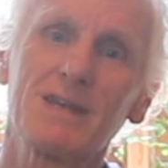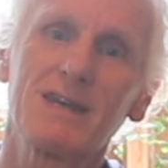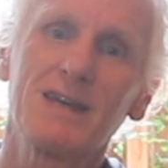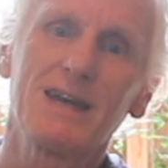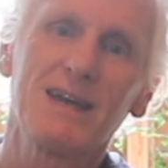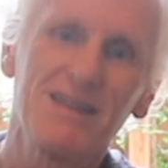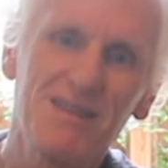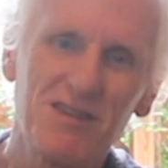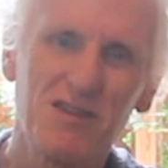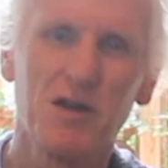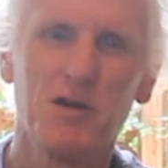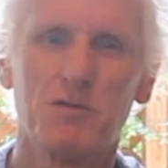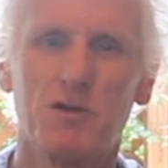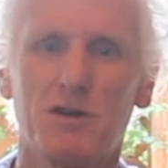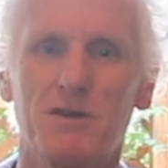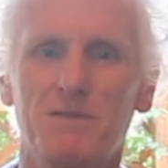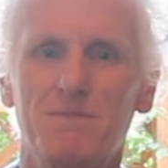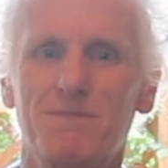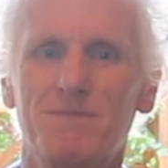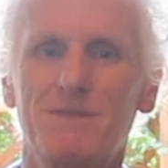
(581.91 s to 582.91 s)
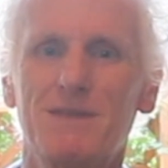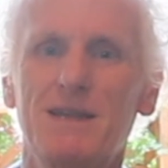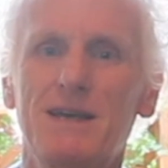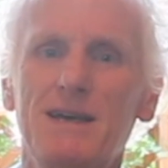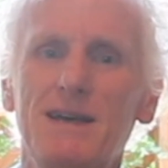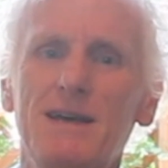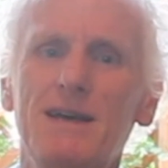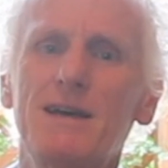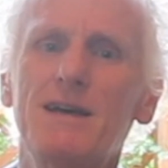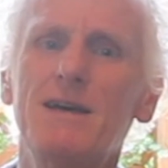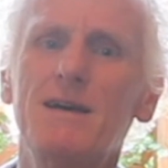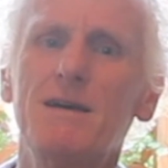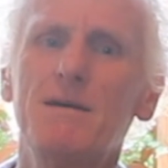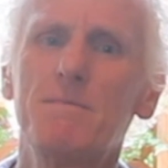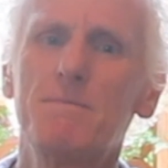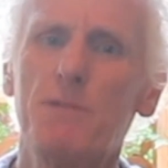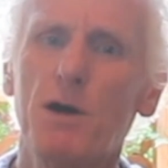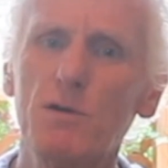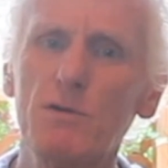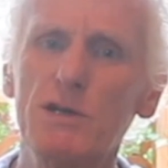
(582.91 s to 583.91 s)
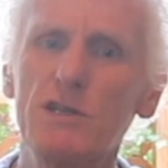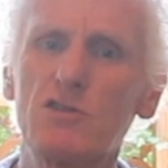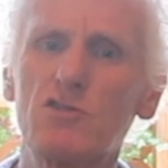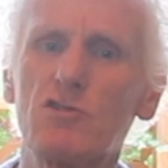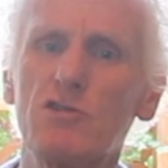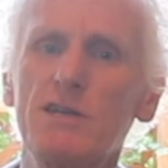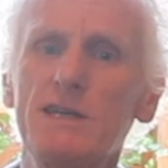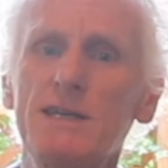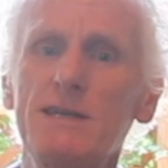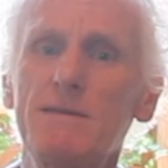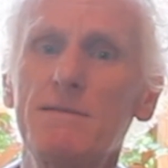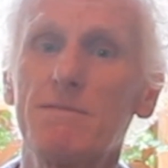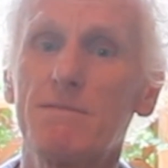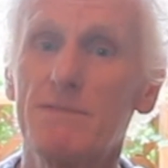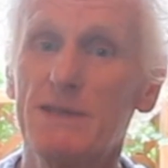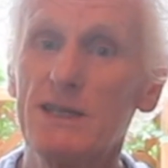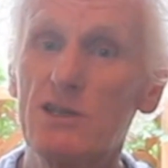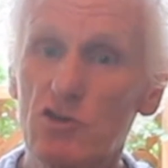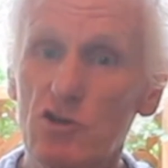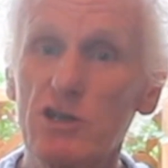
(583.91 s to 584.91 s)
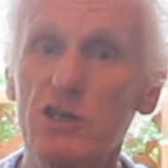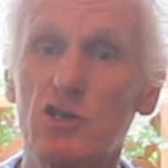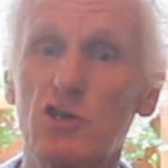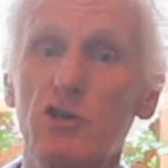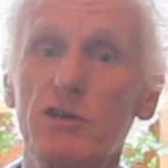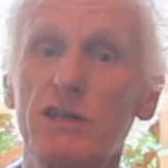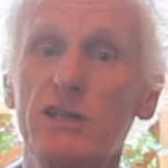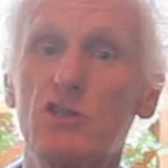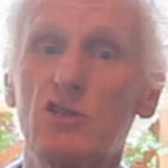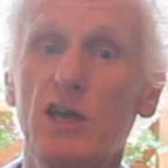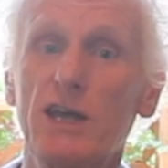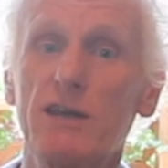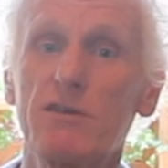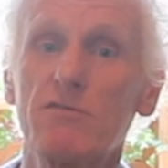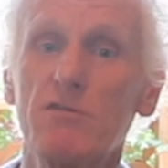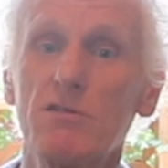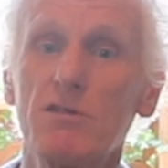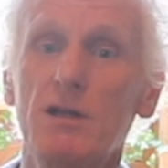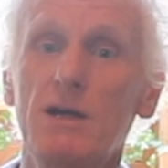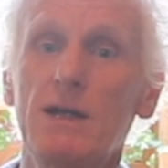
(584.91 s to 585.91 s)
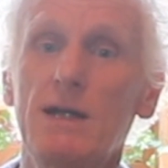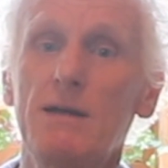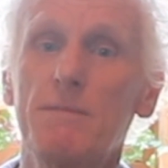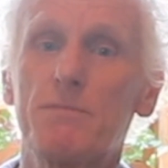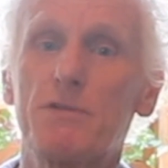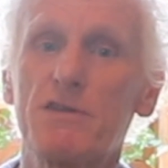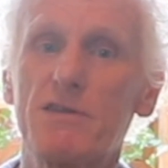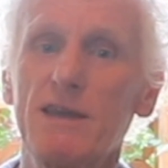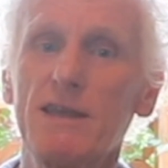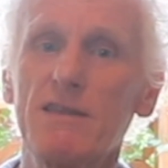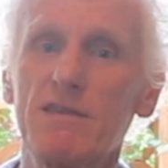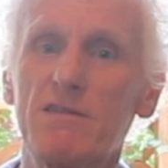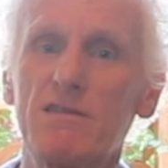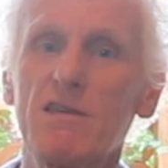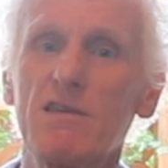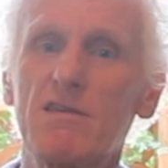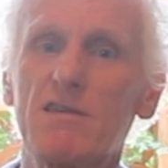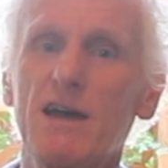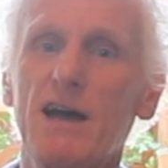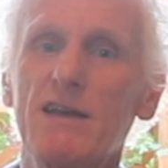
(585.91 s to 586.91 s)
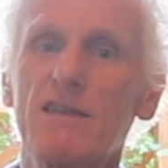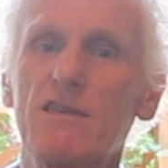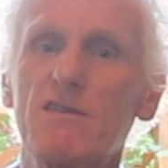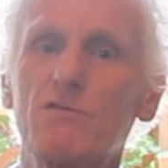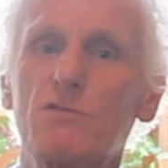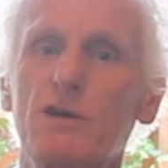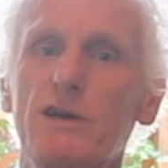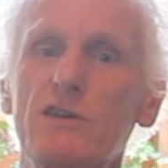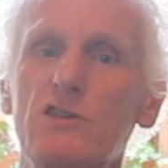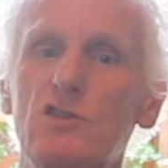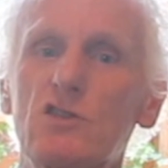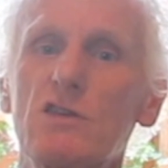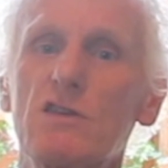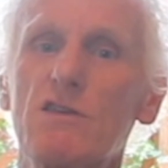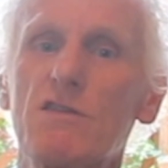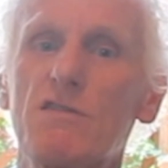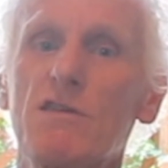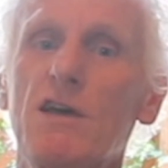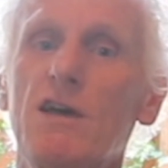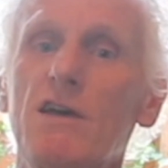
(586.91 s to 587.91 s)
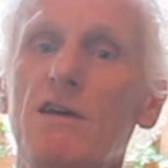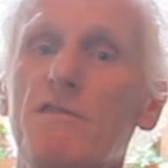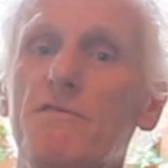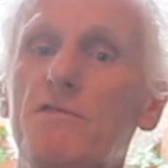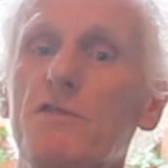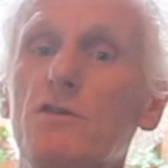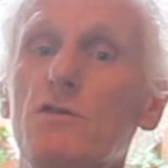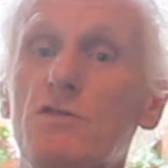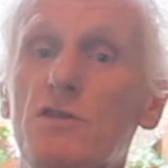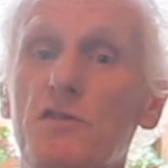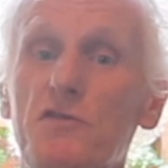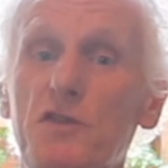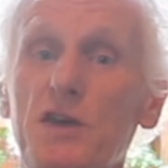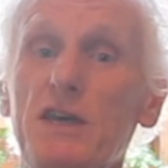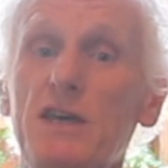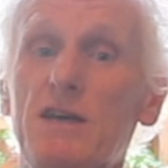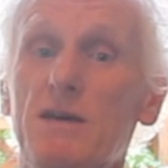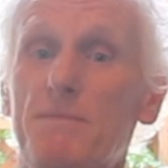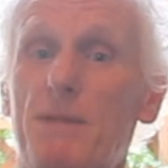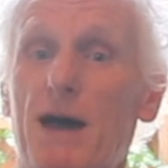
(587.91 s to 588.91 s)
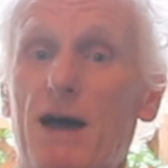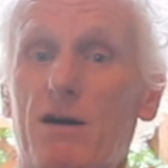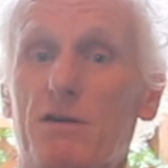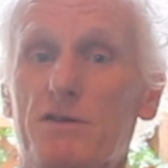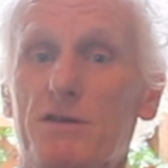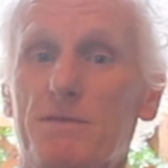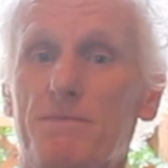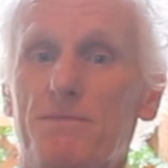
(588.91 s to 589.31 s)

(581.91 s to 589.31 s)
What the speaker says: And so on. Poetry, literature in general, presents these kinds of questions for you to think about.